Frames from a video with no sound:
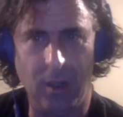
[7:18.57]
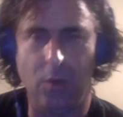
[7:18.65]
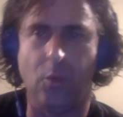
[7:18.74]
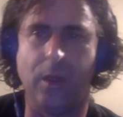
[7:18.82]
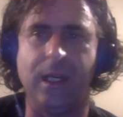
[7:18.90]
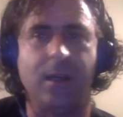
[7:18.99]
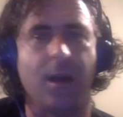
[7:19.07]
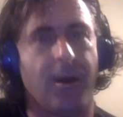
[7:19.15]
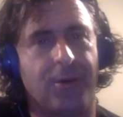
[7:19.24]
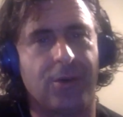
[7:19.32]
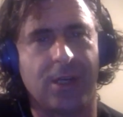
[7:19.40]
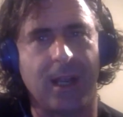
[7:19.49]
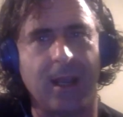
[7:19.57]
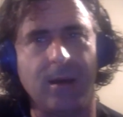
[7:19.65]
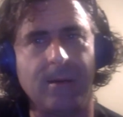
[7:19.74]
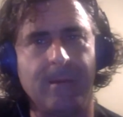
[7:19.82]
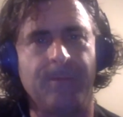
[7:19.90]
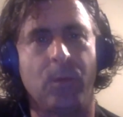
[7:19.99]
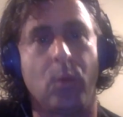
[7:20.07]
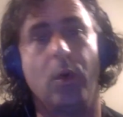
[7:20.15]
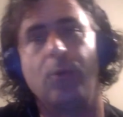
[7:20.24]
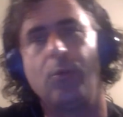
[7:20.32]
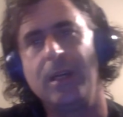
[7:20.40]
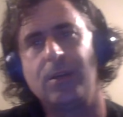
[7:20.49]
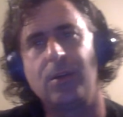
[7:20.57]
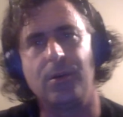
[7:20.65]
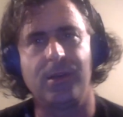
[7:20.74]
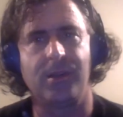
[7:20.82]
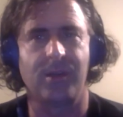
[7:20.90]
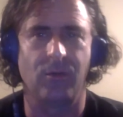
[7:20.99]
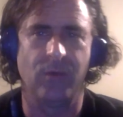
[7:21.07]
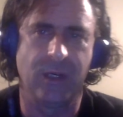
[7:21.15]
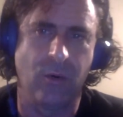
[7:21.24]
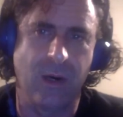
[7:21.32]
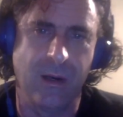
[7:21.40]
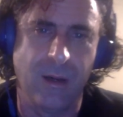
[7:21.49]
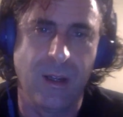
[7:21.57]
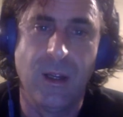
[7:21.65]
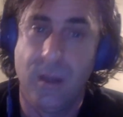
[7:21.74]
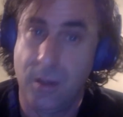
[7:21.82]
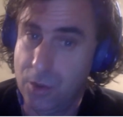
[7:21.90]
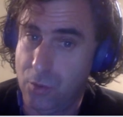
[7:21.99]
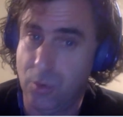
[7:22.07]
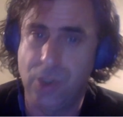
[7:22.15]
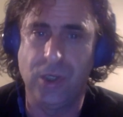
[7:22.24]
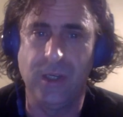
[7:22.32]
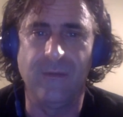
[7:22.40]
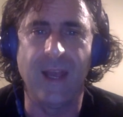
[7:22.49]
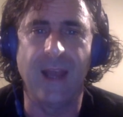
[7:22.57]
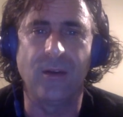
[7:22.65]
We need to understand what resources are required to achieve that